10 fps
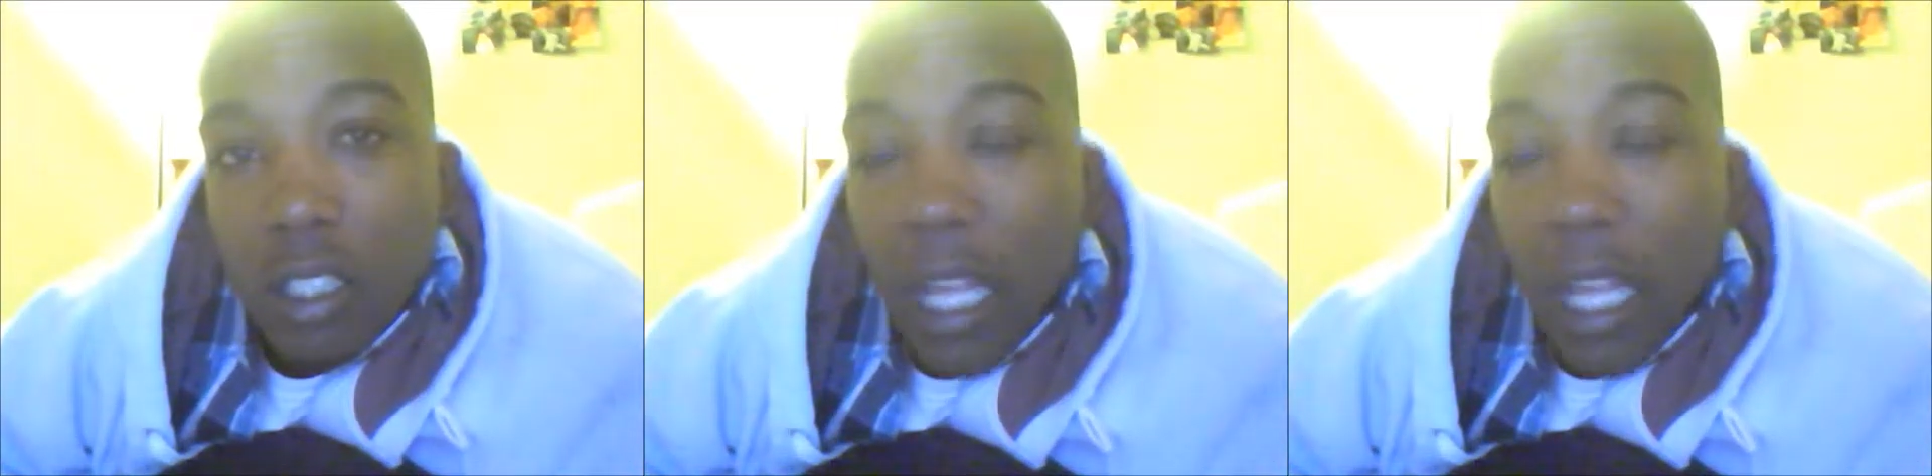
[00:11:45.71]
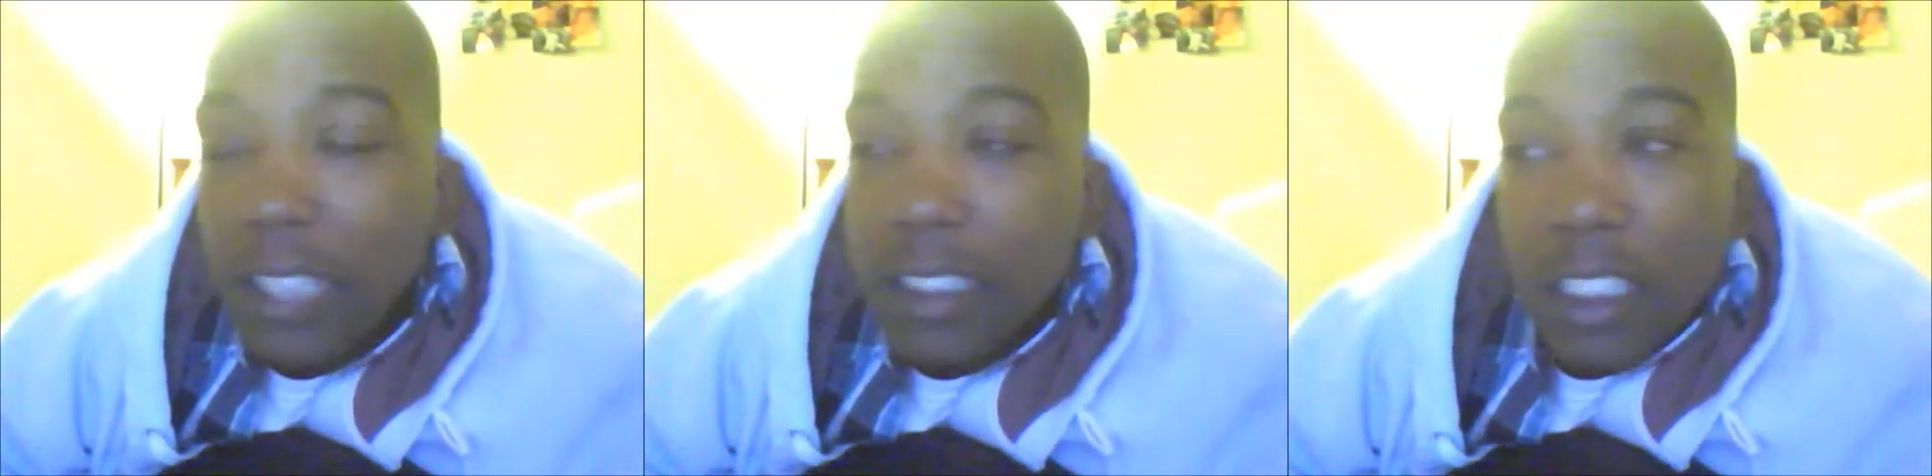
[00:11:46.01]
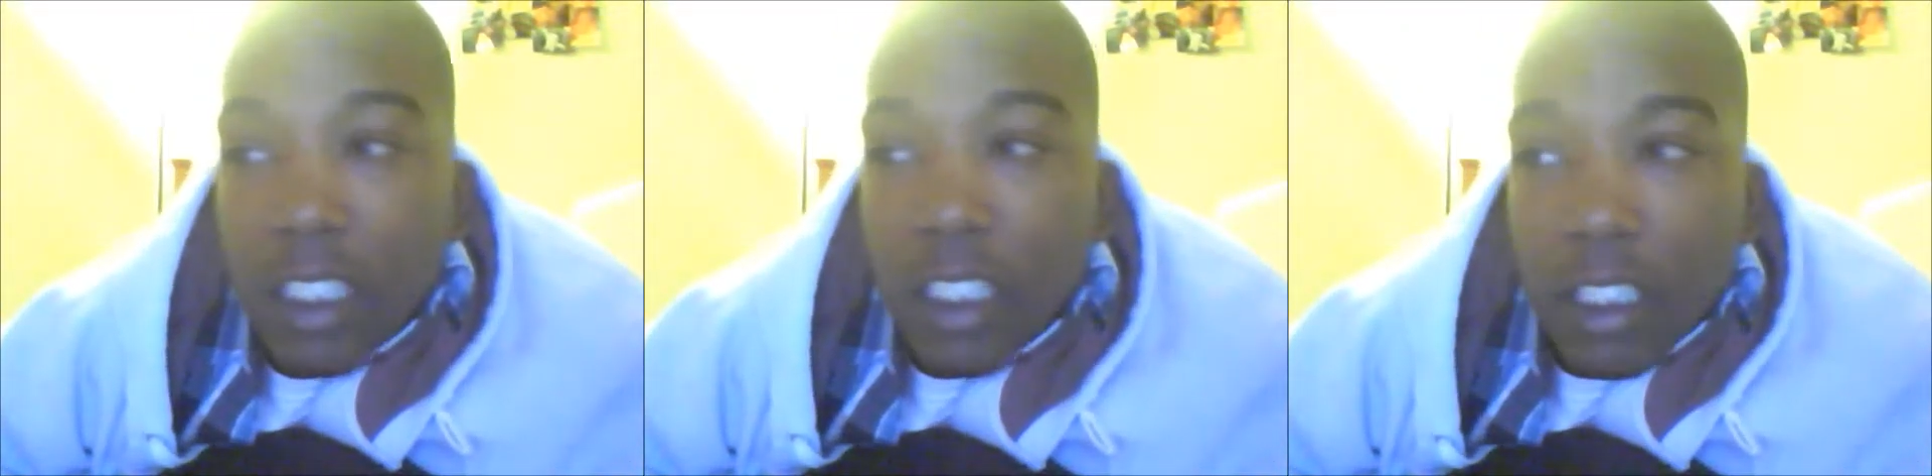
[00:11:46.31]
I
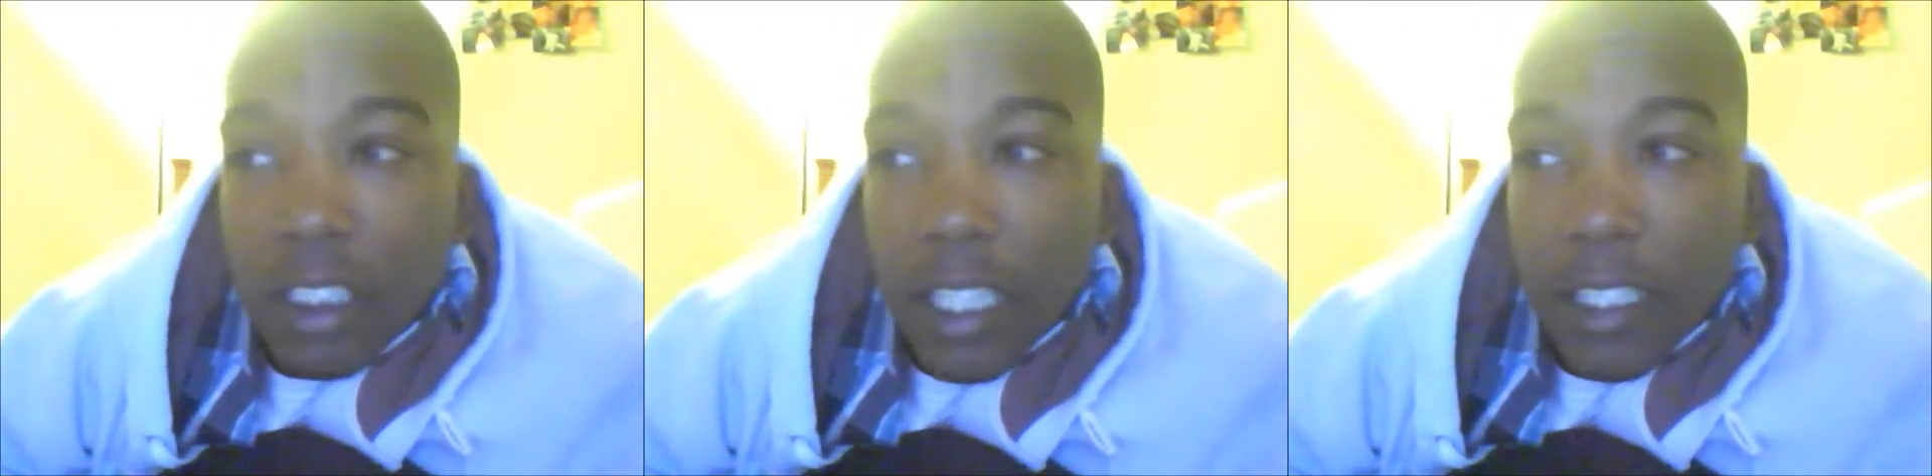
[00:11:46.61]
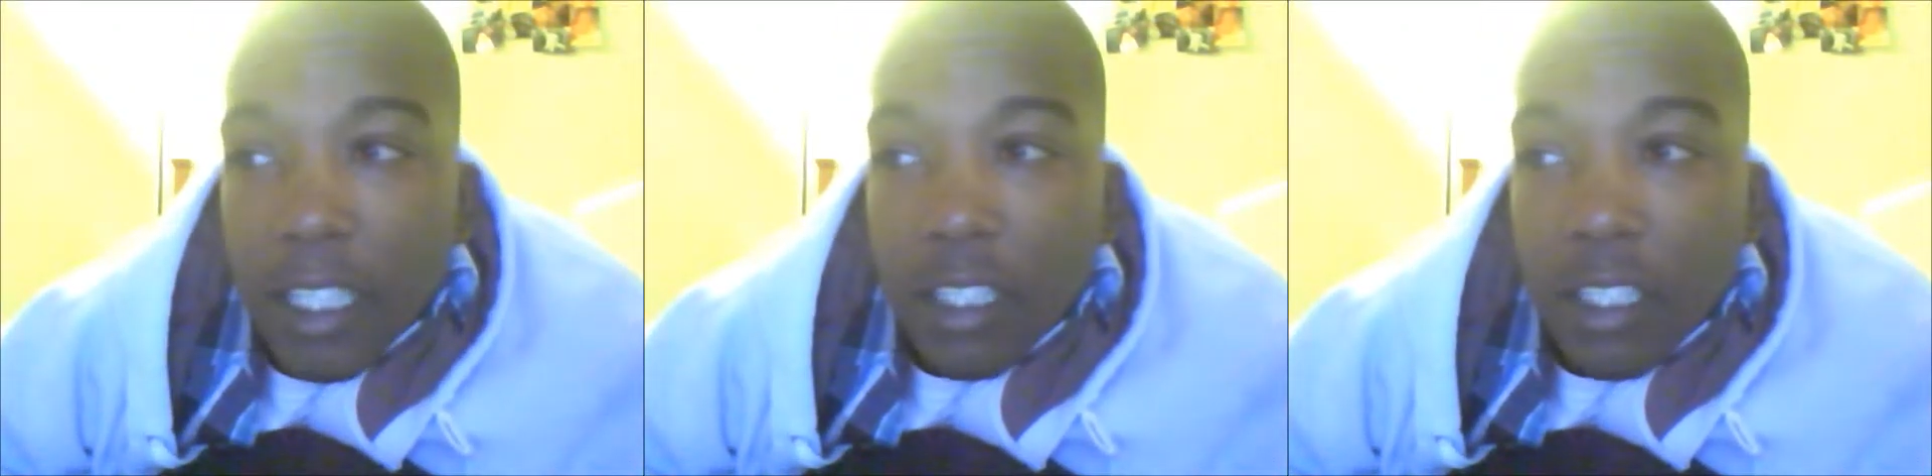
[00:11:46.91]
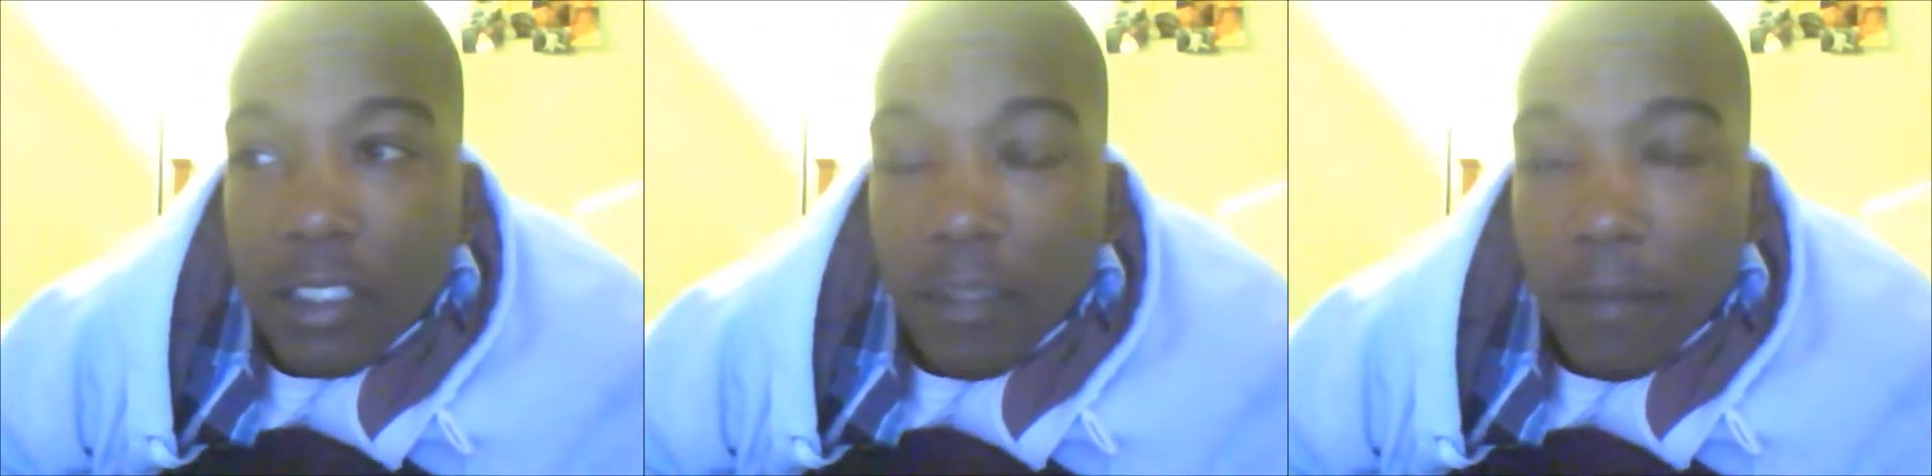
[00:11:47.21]
see that there
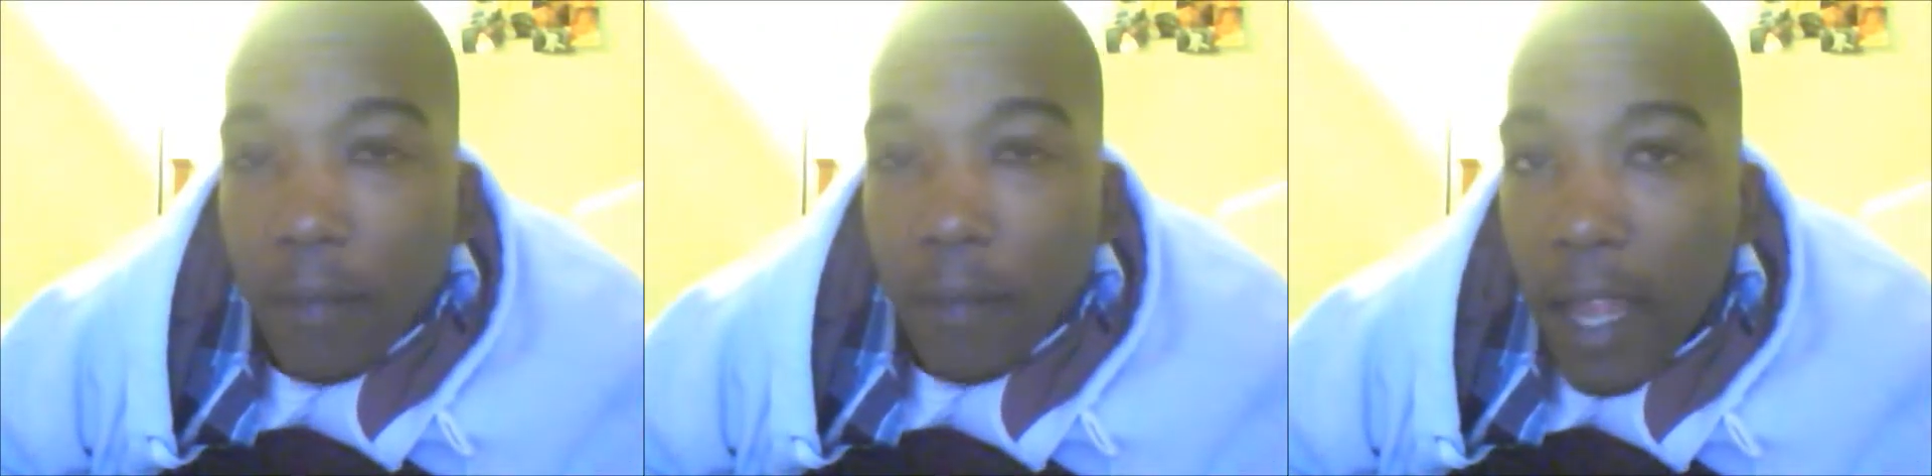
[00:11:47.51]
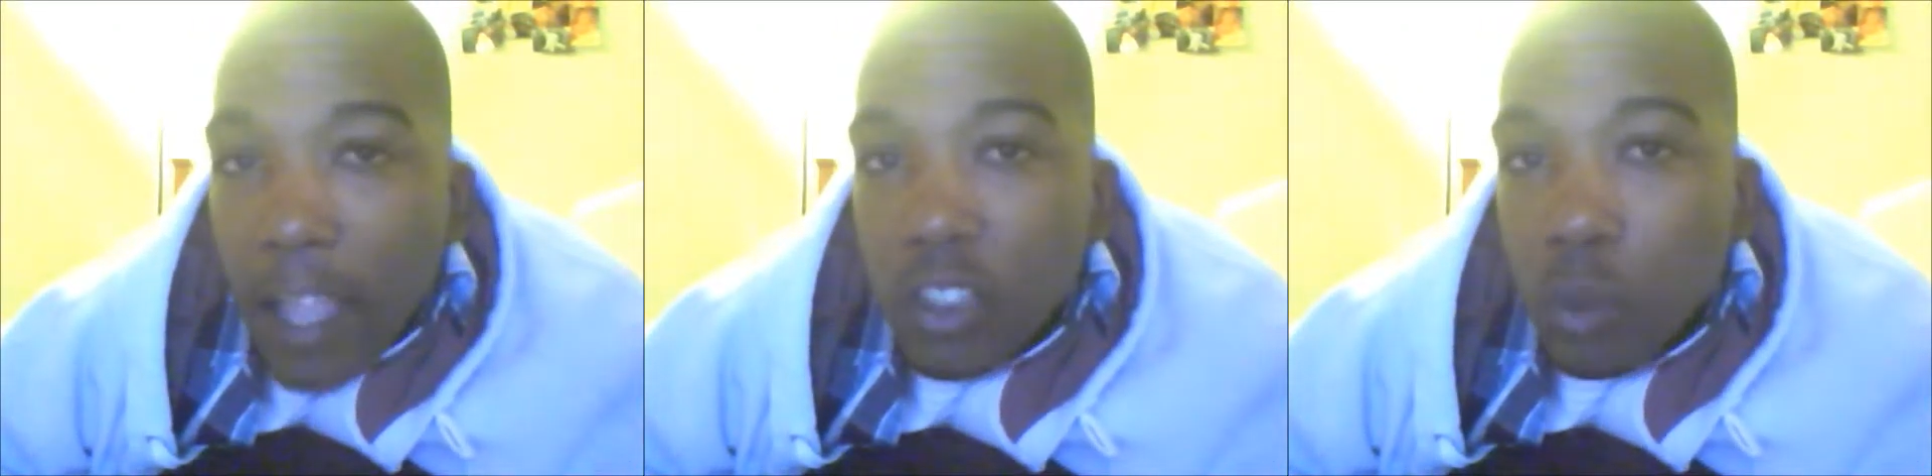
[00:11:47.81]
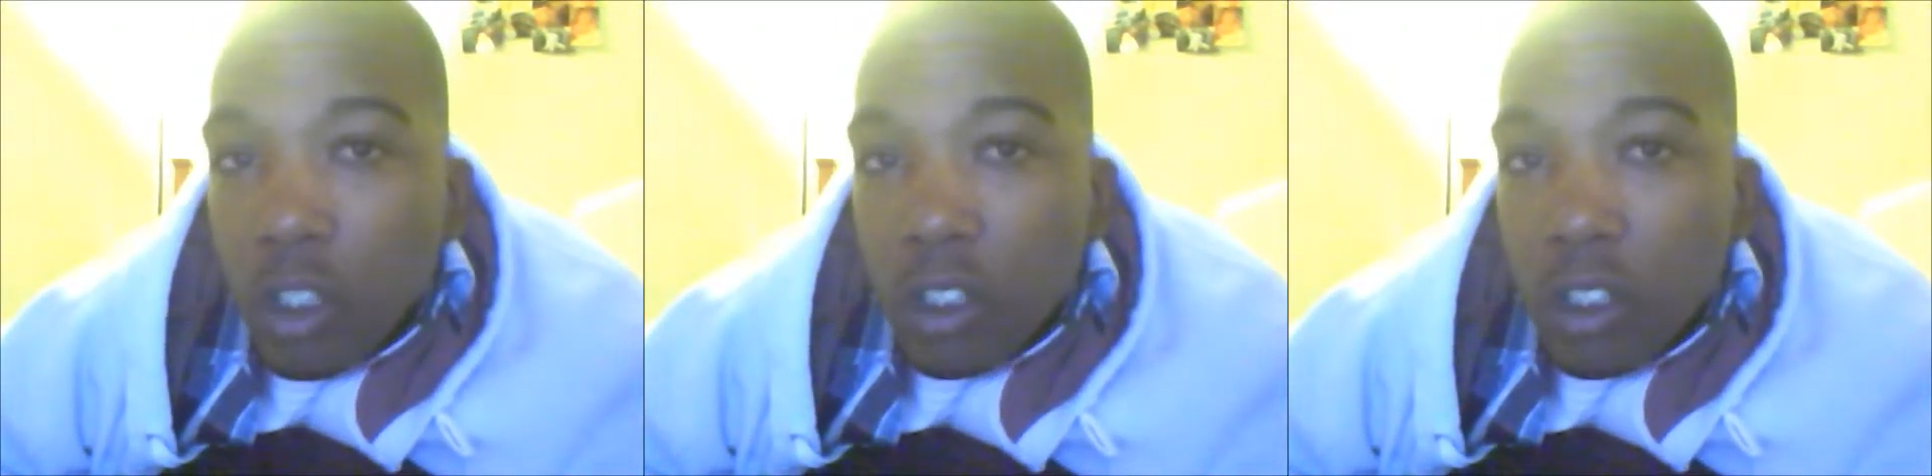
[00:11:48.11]
is a vast
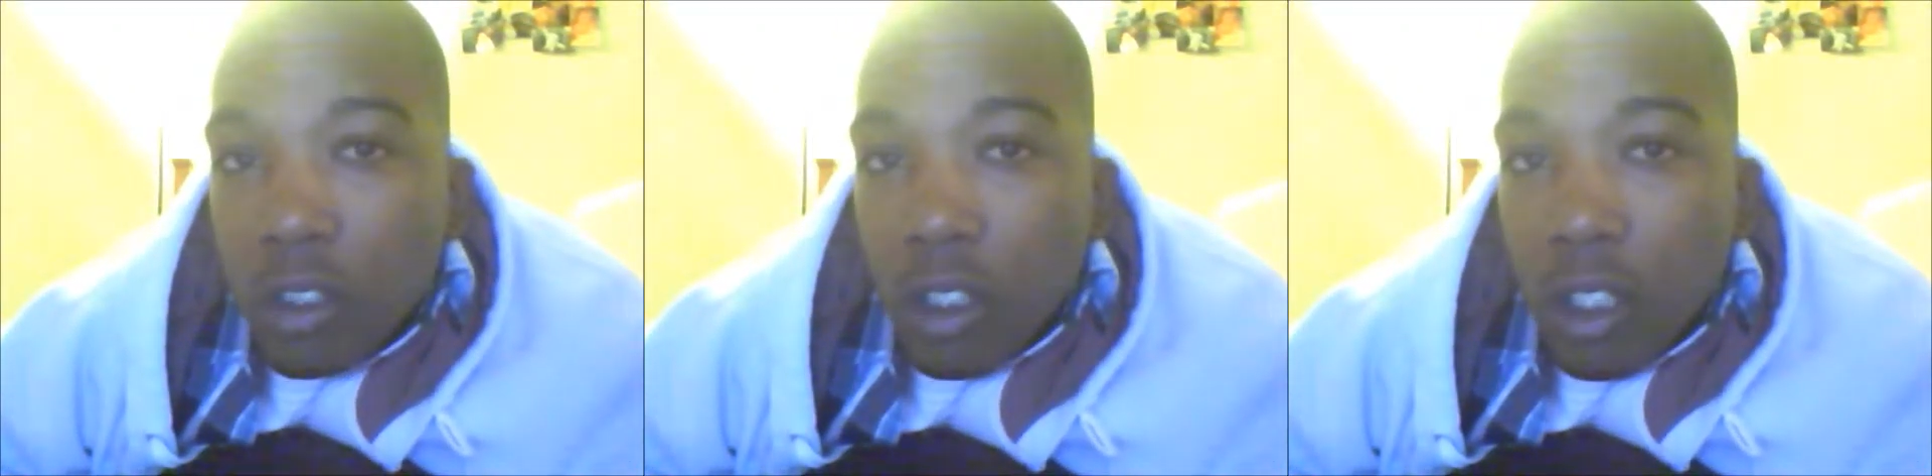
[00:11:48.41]
world